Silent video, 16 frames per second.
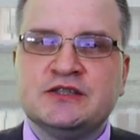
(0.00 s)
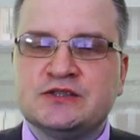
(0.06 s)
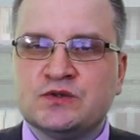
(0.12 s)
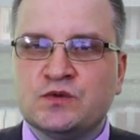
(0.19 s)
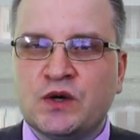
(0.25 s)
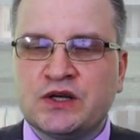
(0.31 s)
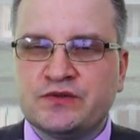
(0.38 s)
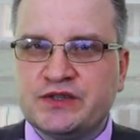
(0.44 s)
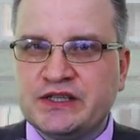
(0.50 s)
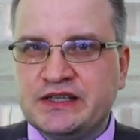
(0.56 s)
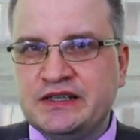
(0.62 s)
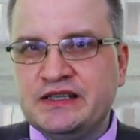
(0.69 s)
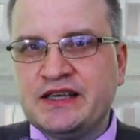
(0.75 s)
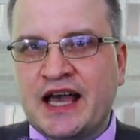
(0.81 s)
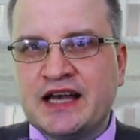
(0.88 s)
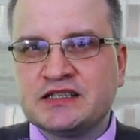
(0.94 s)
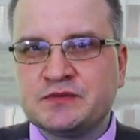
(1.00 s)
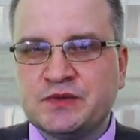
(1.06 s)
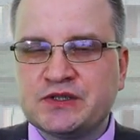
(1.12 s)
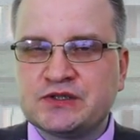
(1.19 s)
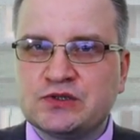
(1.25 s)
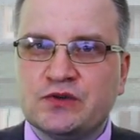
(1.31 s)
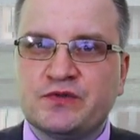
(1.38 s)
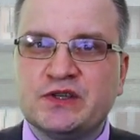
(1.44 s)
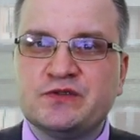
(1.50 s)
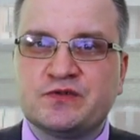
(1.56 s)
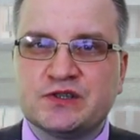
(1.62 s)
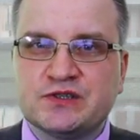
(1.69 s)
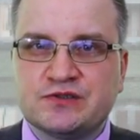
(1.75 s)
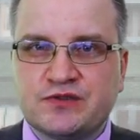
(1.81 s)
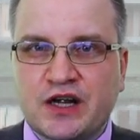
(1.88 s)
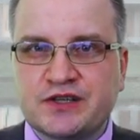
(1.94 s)
It's one of the key aspects of
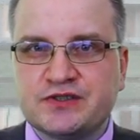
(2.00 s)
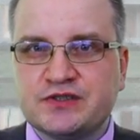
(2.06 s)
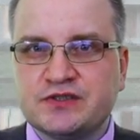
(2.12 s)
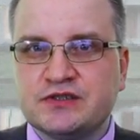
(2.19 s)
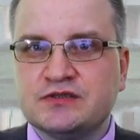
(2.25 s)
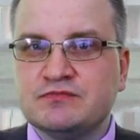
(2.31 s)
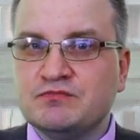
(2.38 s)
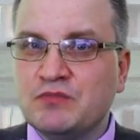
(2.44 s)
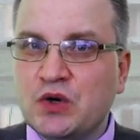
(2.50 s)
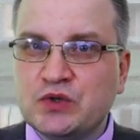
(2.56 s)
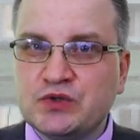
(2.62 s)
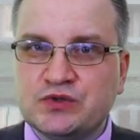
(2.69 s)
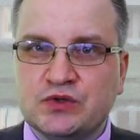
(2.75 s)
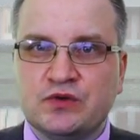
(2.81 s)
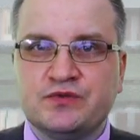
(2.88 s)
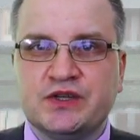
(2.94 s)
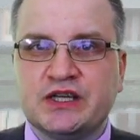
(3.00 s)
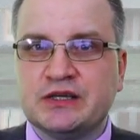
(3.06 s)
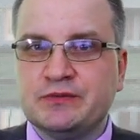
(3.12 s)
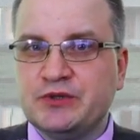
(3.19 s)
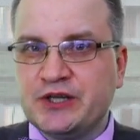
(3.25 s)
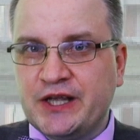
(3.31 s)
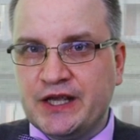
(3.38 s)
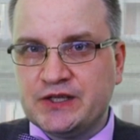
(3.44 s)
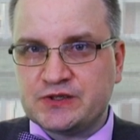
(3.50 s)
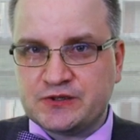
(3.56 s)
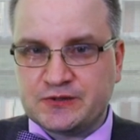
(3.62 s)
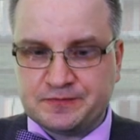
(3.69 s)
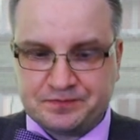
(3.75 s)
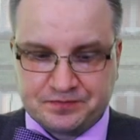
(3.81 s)
infrastructure mode of the communication.